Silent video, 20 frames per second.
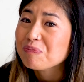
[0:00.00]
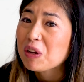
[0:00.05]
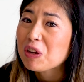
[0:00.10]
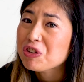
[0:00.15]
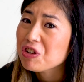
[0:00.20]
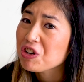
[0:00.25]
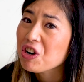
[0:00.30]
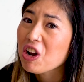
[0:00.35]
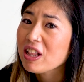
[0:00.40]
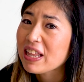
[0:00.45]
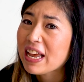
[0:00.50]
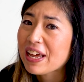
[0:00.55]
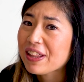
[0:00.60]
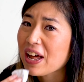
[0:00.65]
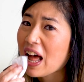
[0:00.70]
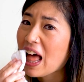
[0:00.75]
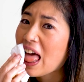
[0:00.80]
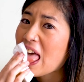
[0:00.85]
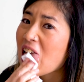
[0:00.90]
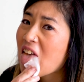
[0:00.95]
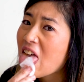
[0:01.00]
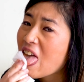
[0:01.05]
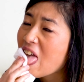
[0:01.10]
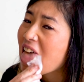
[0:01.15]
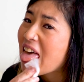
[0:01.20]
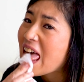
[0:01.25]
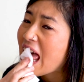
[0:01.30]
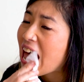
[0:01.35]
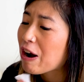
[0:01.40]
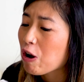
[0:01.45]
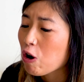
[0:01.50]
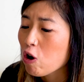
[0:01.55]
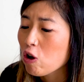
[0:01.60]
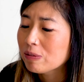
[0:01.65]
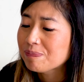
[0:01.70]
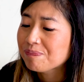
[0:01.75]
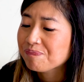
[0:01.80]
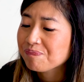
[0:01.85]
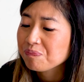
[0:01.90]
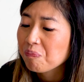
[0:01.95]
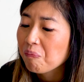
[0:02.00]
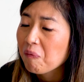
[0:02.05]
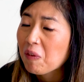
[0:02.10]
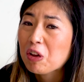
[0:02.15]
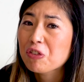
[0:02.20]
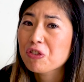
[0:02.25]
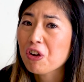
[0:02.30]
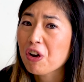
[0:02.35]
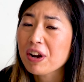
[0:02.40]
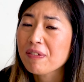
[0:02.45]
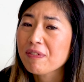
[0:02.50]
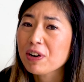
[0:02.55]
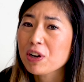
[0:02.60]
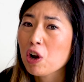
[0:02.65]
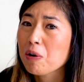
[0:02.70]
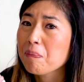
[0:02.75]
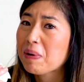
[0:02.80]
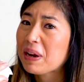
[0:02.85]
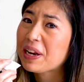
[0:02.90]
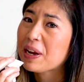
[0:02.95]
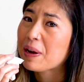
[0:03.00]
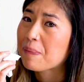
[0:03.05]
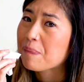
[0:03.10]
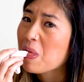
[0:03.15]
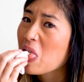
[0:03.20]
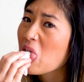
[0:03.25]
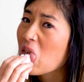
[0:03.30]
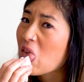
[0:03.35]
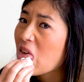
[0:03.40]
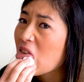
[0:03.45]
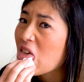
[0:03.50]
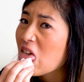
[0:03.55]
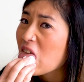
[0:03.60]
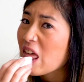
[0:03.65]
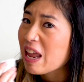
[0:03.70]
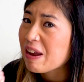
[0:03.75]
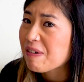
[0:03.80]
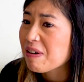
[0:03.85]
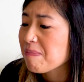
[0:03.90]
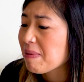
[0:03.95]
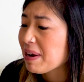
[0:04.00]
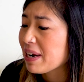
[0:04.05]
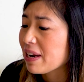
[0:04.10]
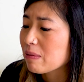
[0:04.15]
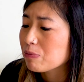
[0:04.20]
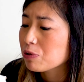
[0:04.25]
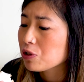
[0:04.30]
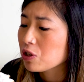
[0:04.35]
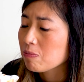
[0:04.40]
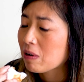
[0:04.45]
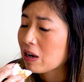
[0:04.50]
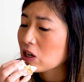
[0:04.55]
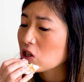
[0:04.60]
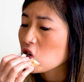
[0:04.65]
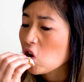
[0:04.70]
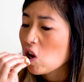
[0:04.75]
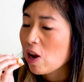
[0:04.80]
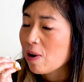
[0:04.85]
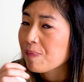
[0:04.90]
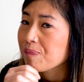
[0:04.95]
Do not lather at all. Don't even go medium. Even medium's too much.